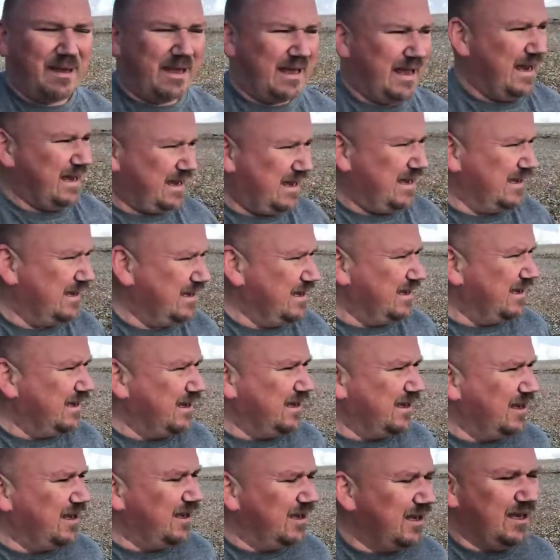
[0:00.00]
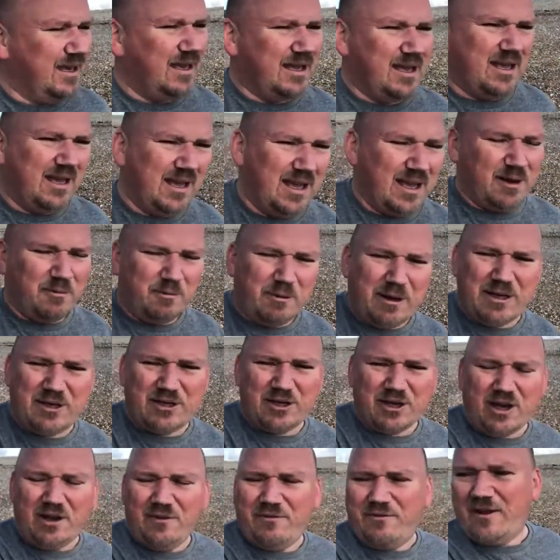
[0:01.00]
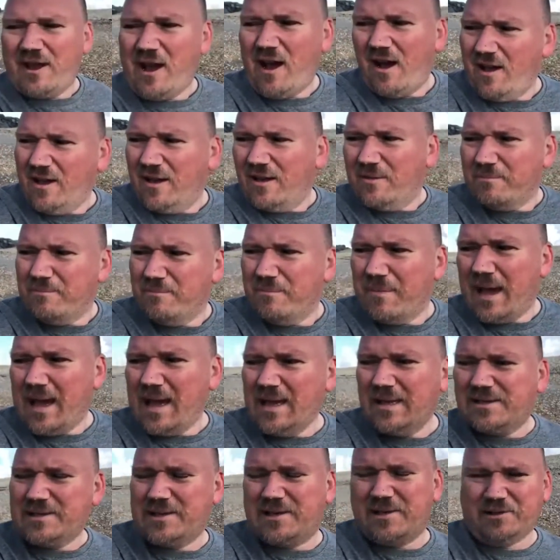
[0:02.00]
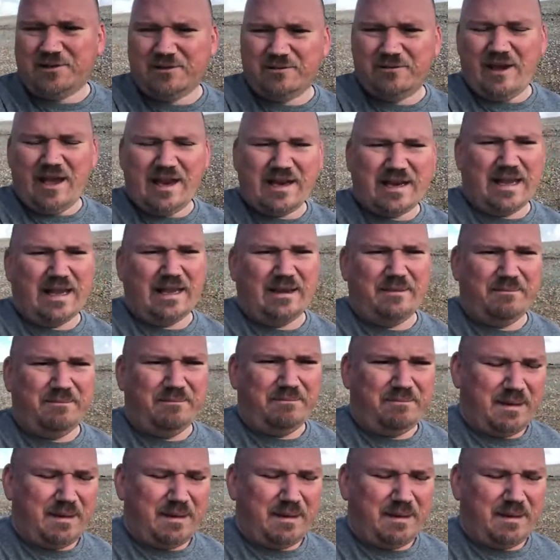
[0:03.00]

pick, which I've kind of mastered already,